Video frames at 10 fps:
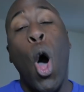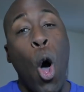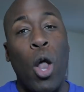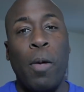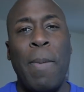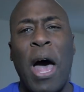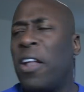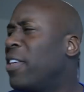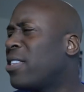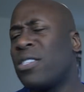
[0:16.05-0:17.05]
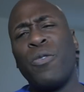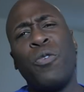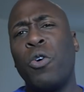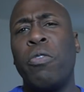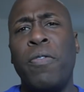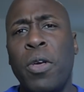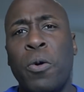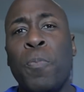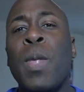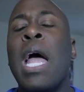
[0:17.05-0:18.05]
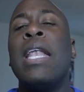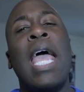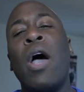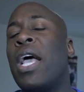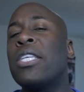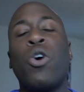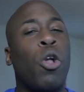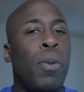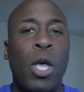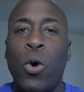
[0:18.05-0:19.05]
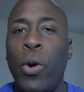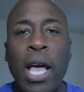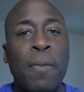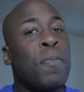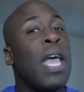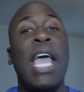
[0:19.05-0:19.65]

all about it. This is a full review. Now, it's going to be quick.